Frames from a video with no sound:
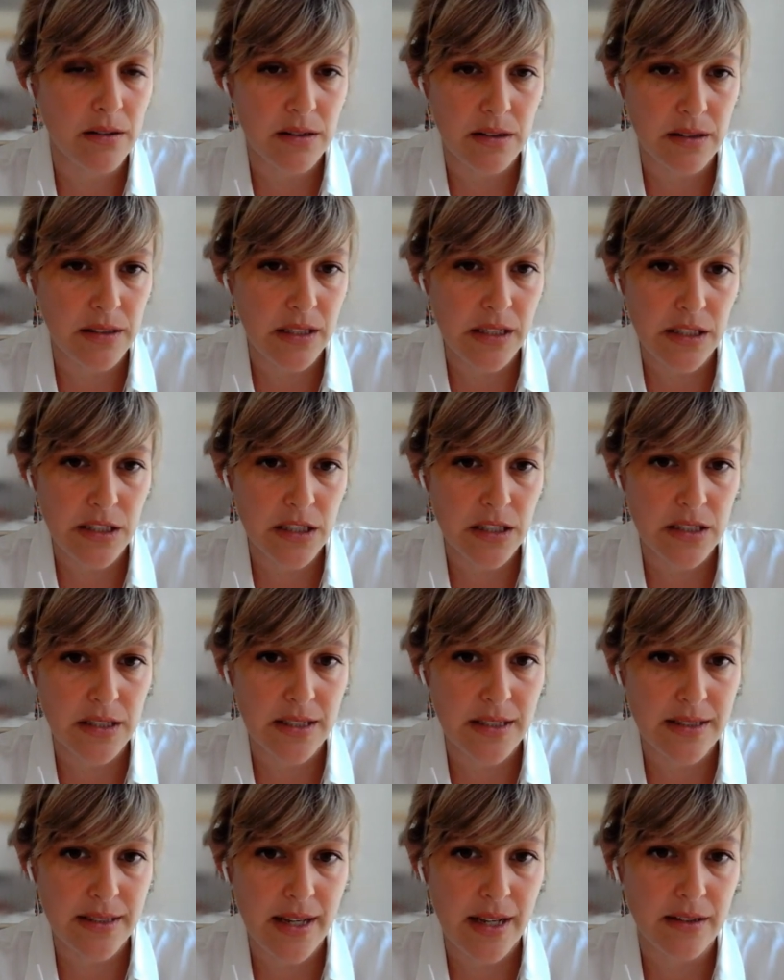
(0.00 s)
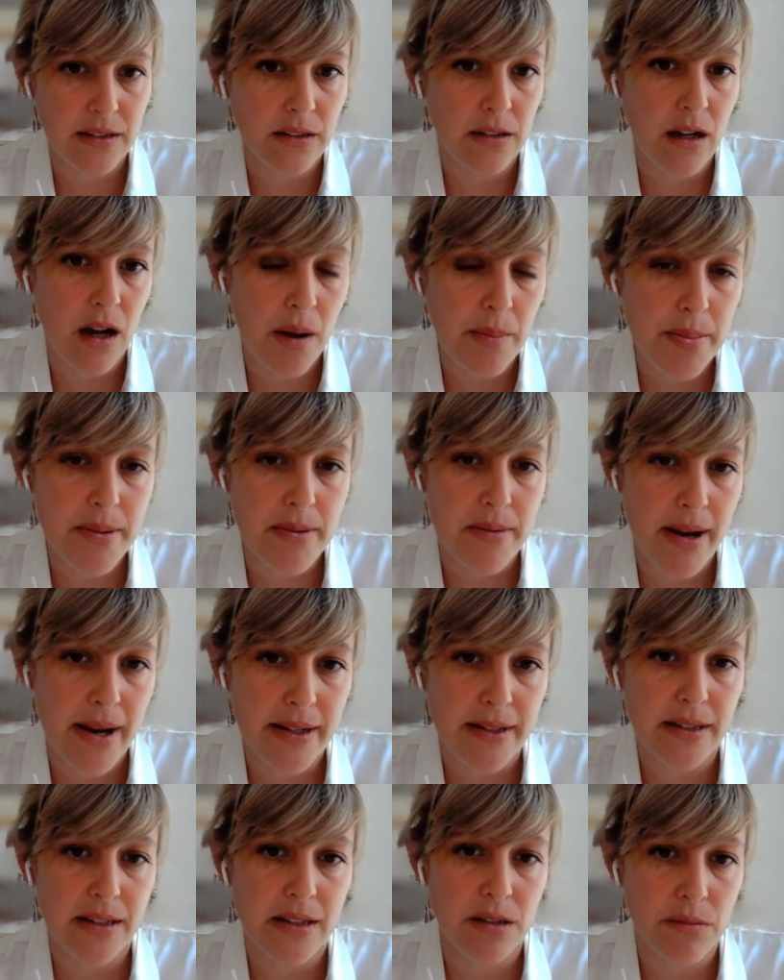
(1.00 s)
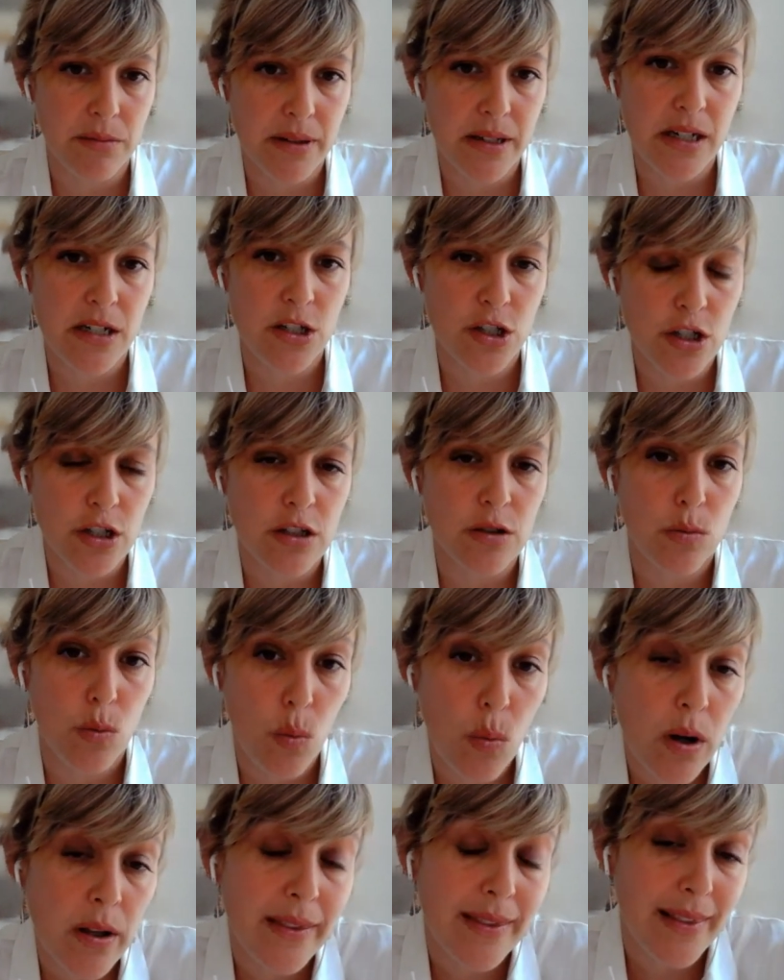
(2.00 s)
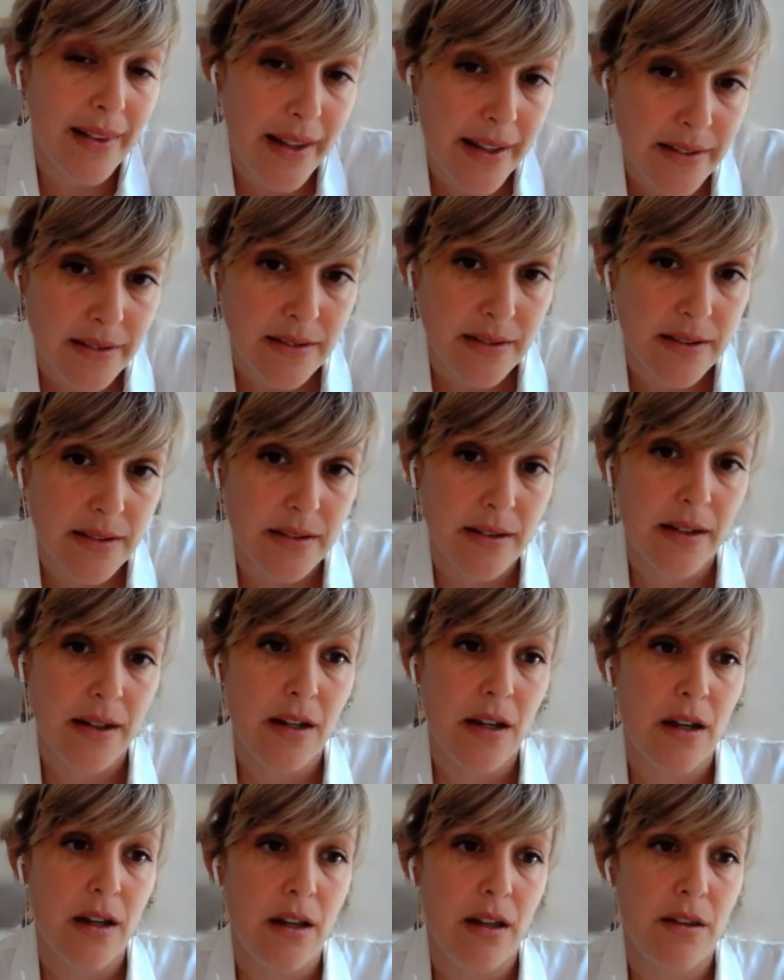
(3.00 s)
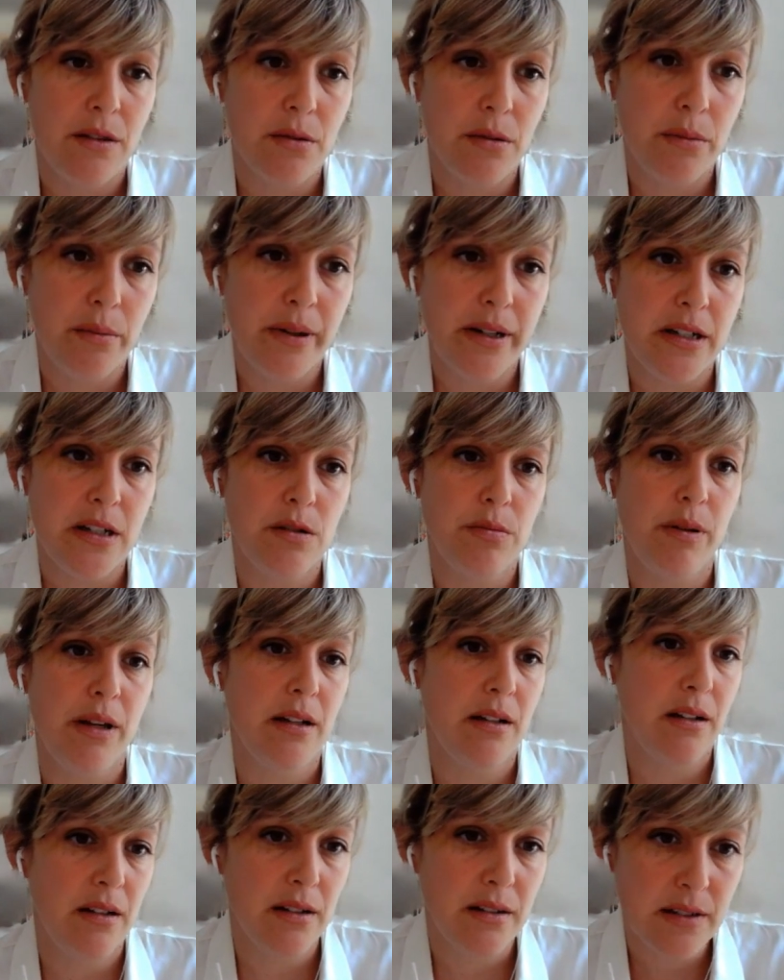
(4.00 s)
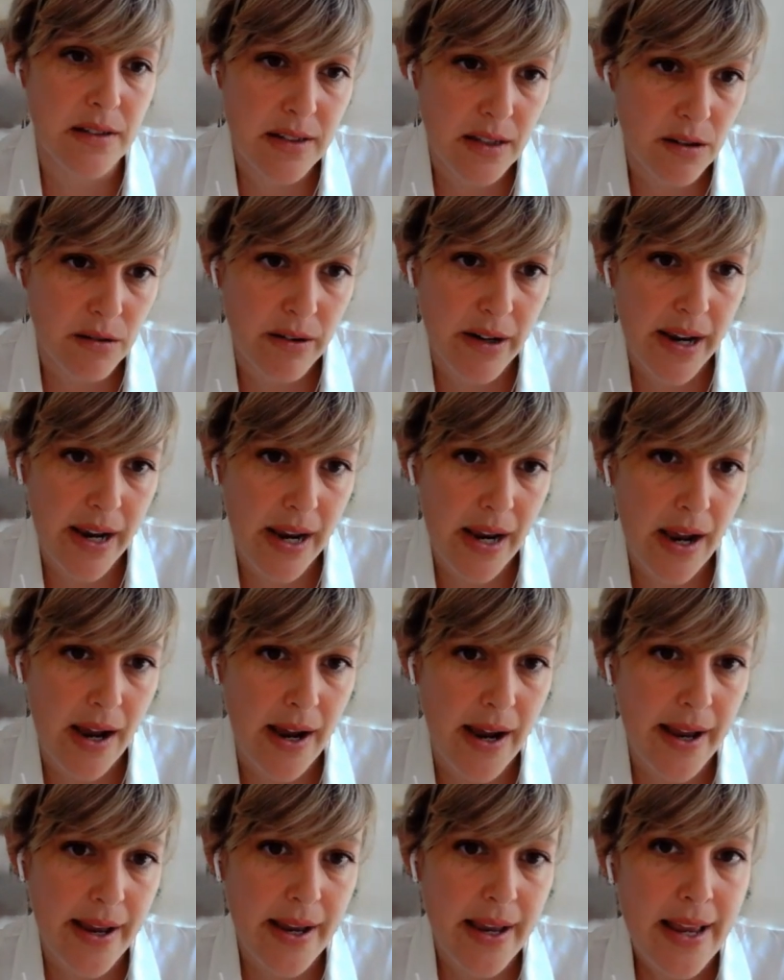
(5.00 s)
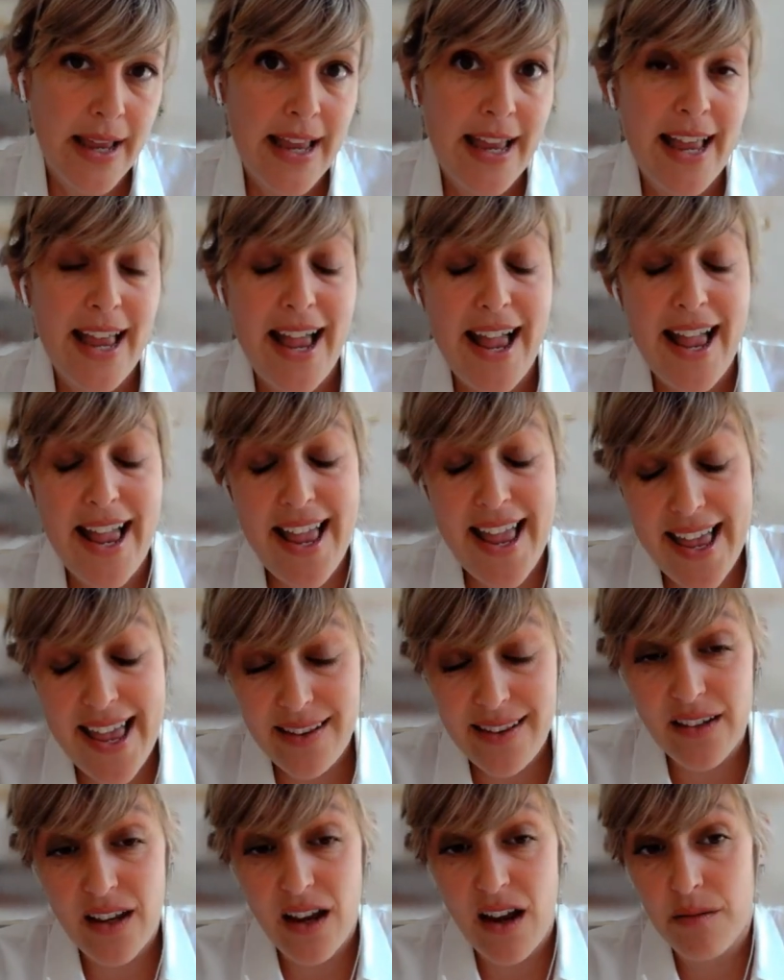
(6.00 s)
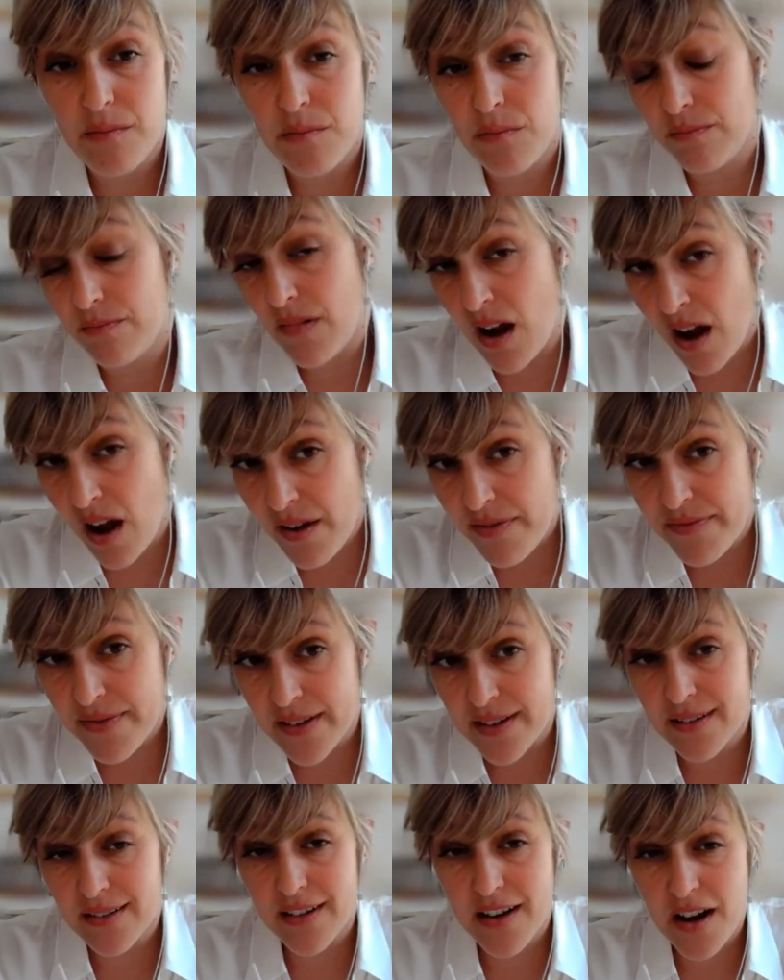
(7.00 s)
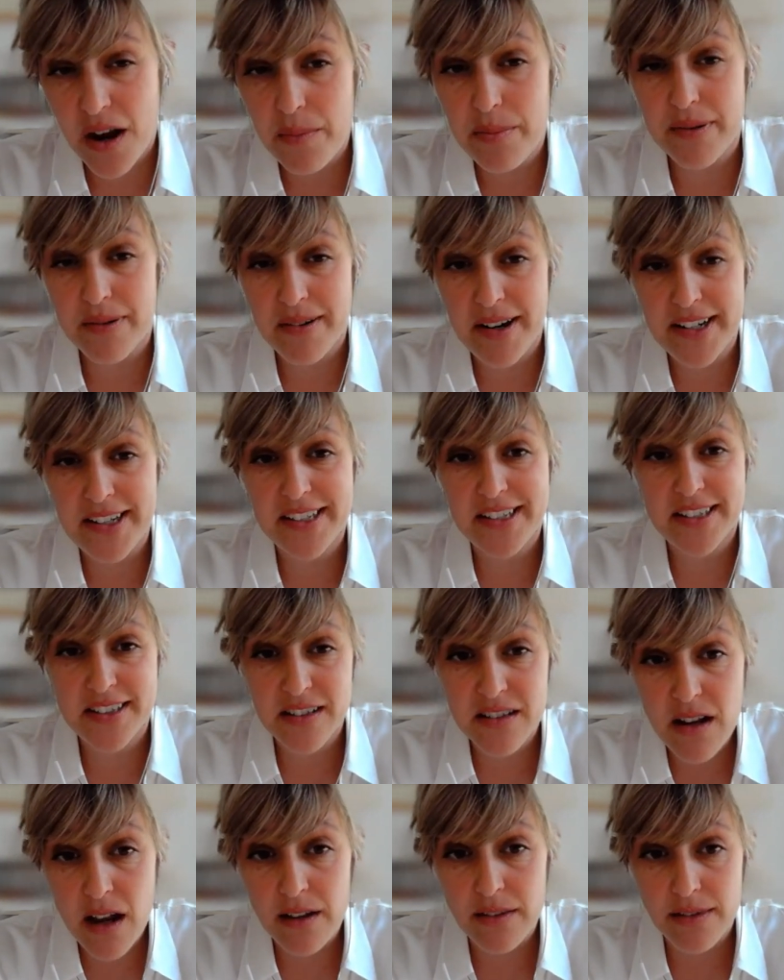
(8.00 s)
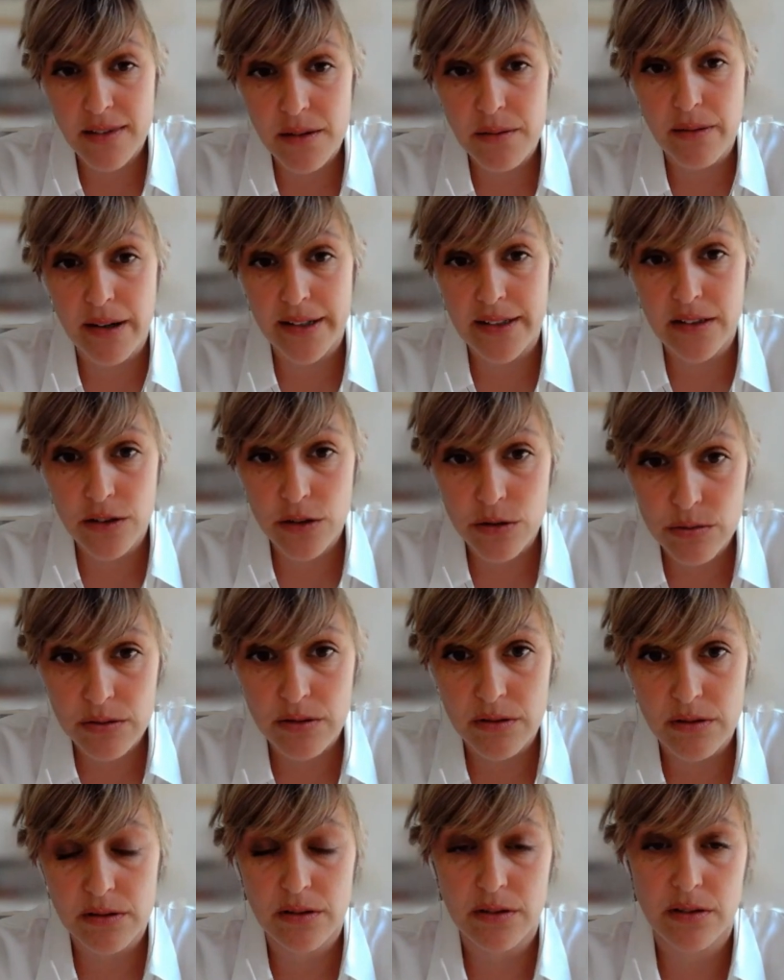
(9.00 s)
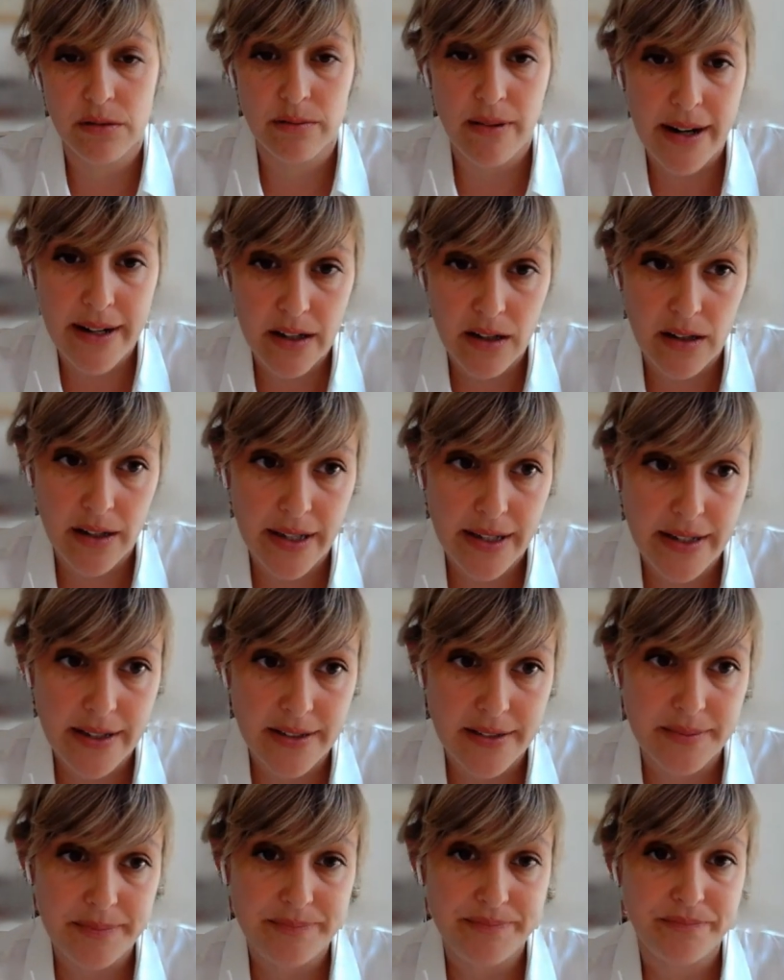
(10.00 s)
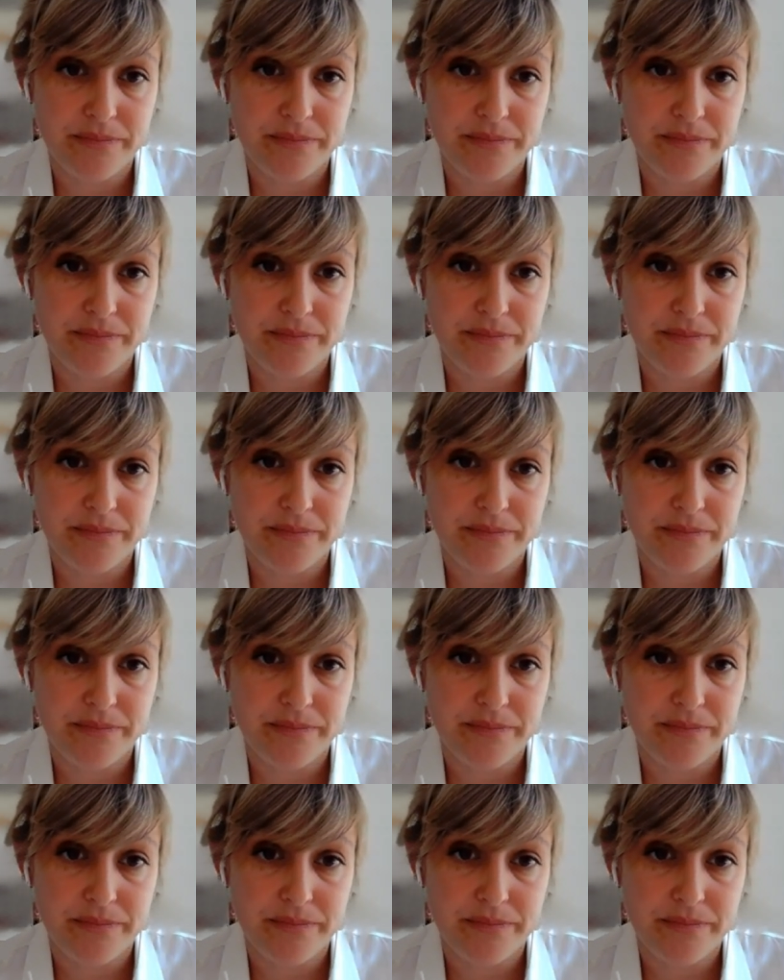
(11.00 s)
consultations, is that copyright is really just one lens through which we can consider AI. And often copyright is not the right tool to regulate it.